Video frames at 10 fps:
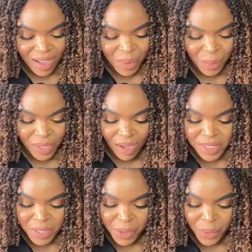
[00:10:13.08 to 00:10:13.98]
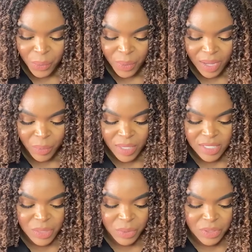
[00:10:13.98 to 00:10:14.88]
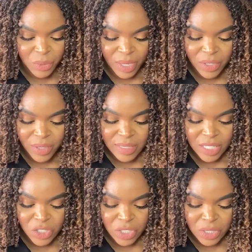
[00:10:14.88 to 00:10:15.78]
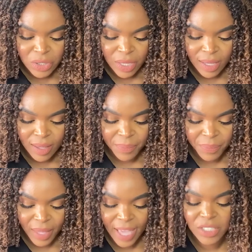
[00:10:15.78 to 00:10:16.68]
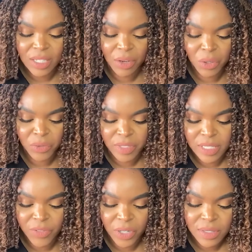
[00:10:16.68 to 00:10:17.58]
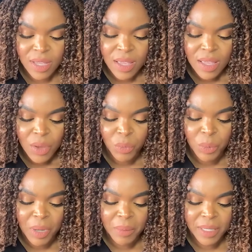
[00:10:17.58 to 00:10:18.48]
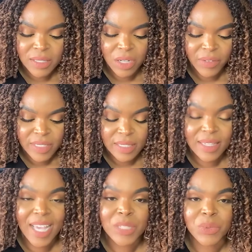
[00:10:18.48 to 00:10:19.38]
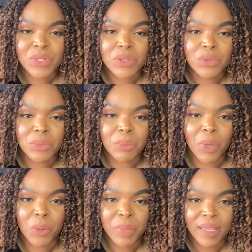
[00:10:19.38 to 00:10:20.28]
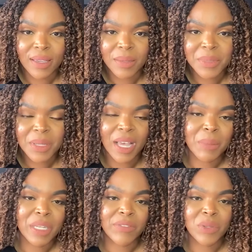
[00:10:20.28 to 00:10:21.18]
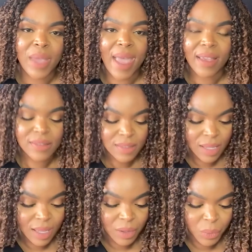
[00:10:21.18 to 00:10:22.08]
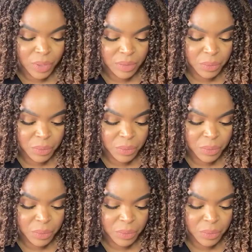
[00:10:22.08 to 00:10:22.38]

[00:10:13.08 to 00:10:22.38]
We also want to just direct your attention. Actually, I'll go over this first. Republic Services has resumed bulk pickups. Many of you asked what